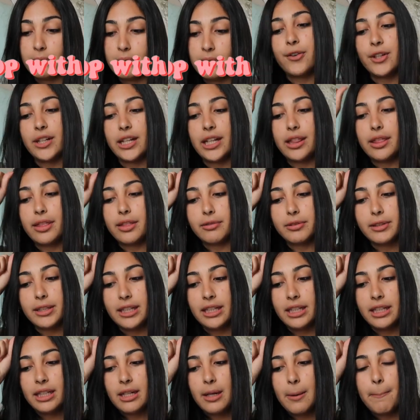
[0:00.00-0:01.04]

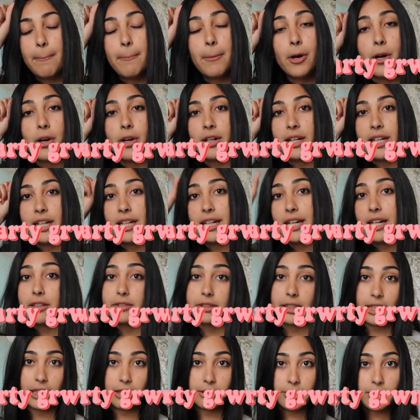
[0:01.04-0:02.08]
43, party get
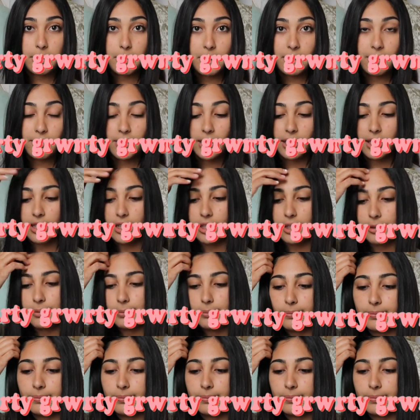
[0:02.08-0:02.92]
ready with me video.